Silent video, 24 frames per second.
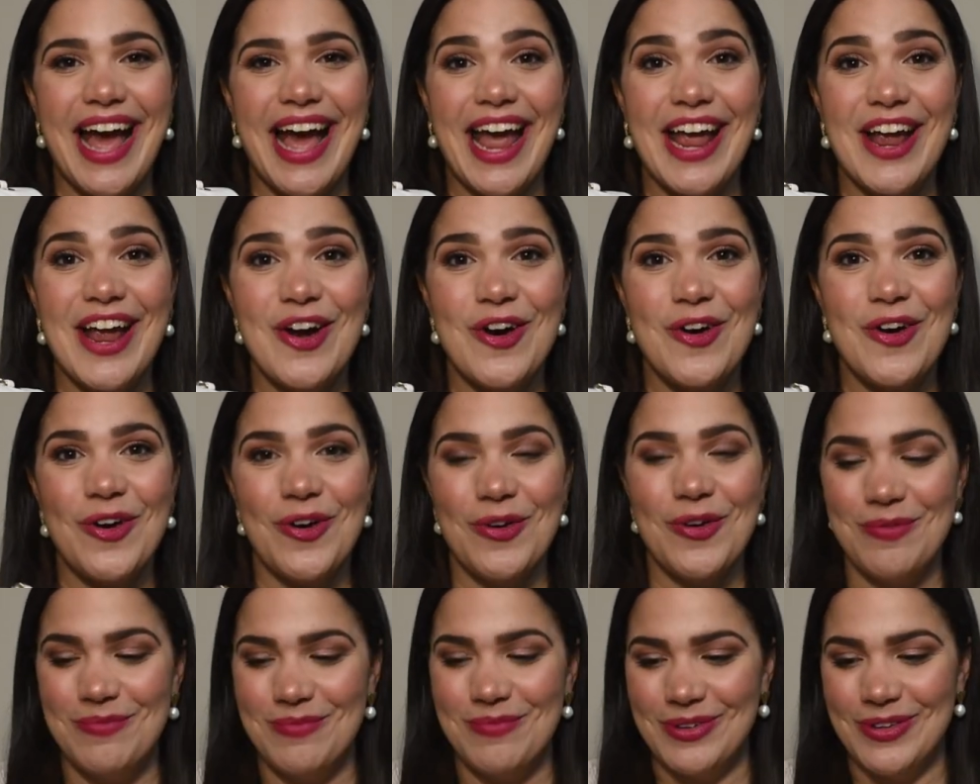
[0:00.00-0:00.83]
I
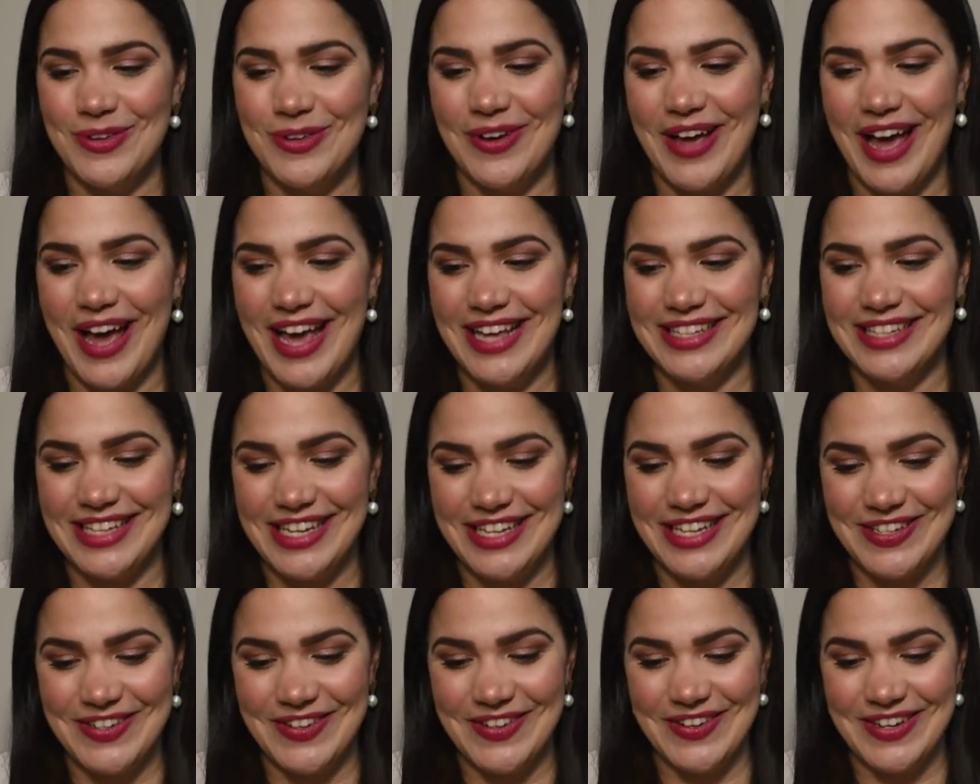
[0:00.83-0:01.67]
hope you guys
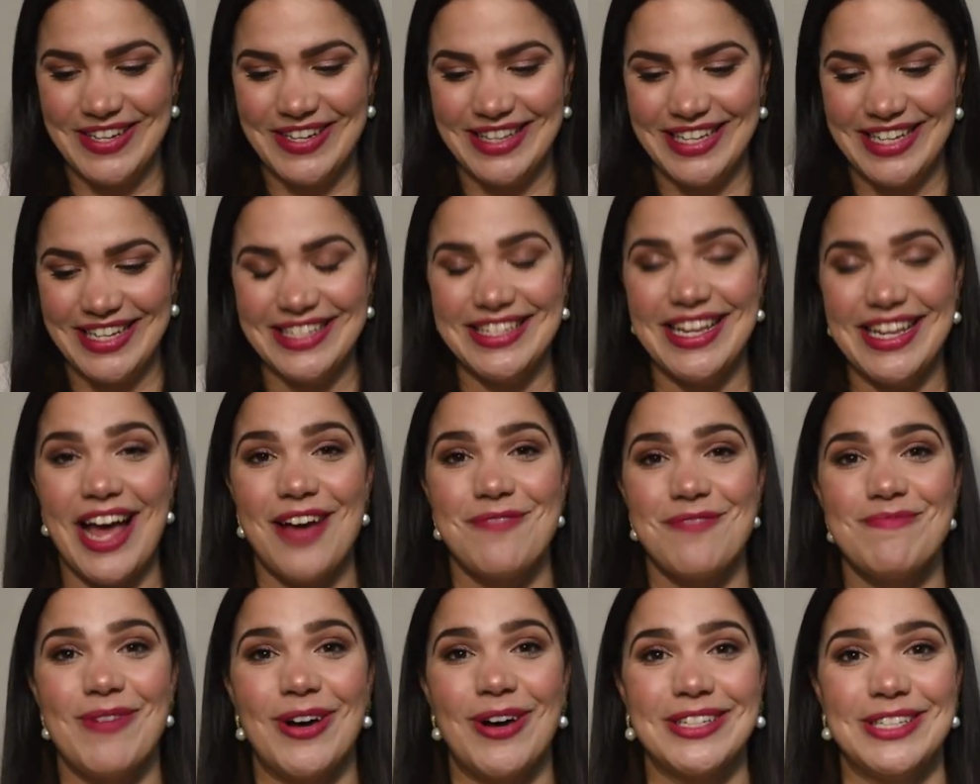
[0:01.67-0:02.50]
enjoy this
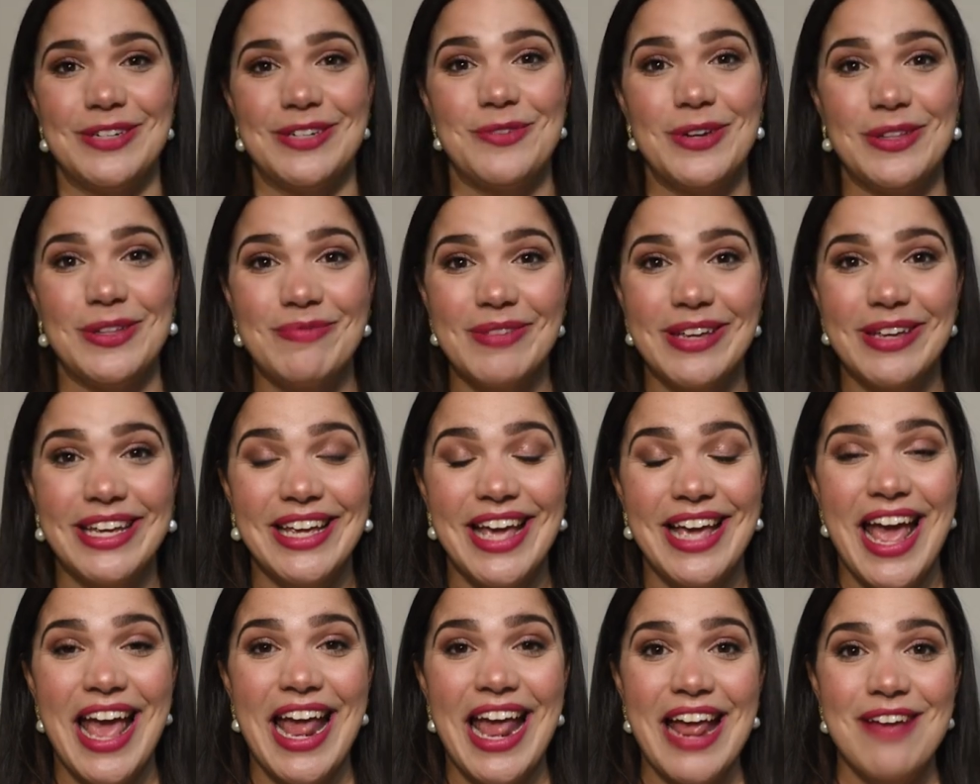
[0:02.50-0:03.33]
unboxing with
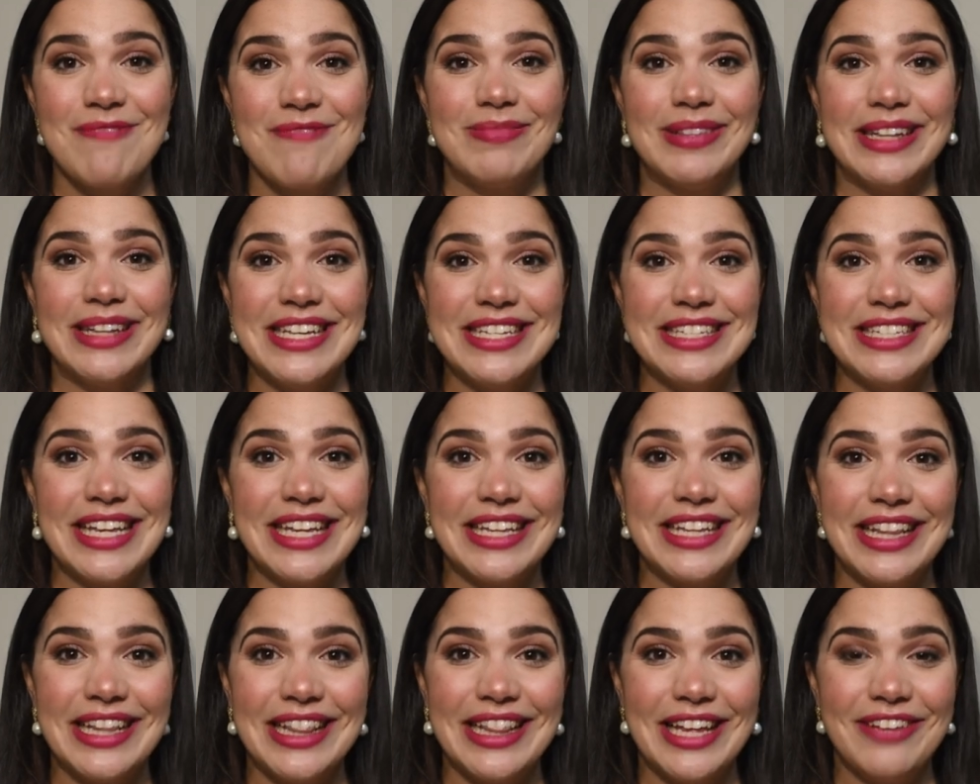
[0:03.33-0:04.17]
me. Please
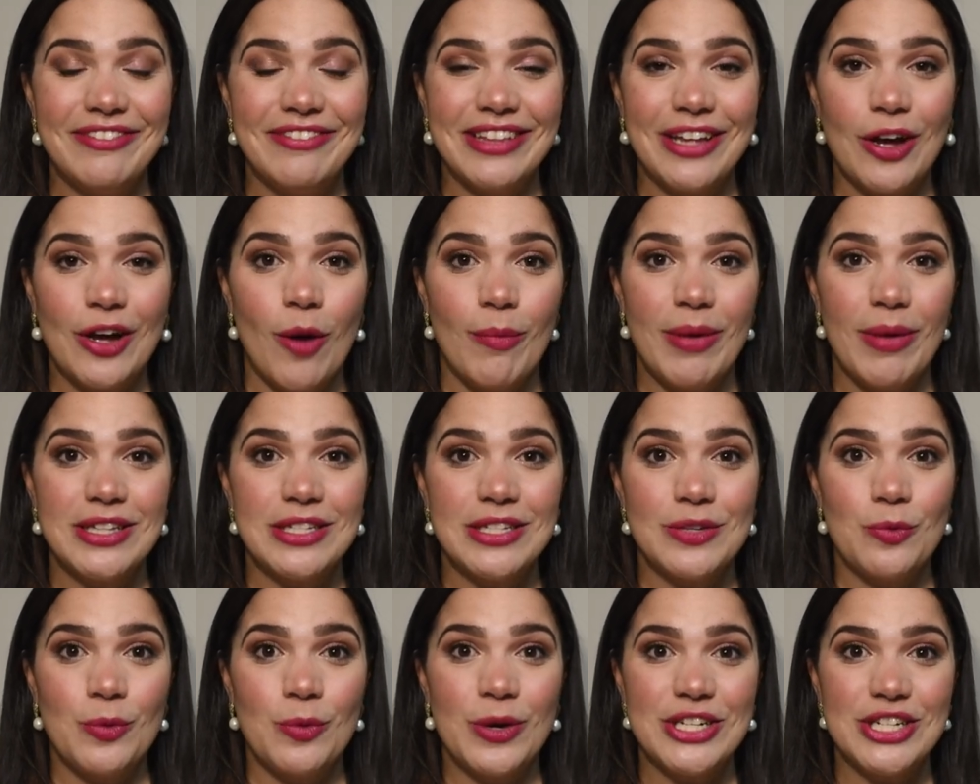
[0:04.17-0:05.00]
leave in the
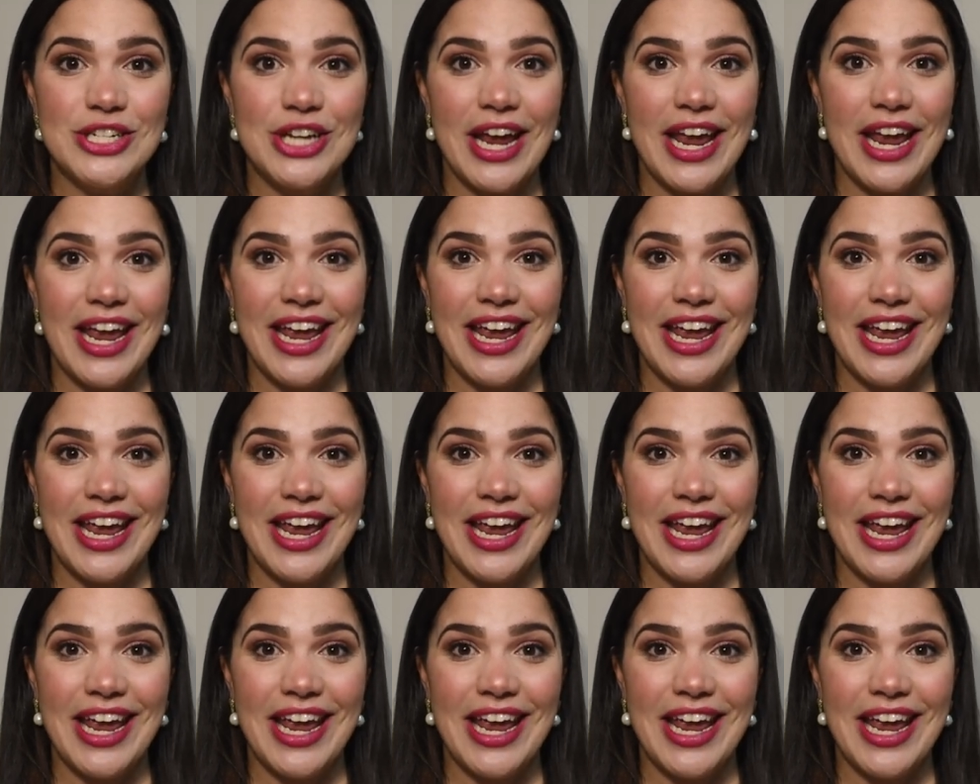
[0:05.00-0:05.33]
comments which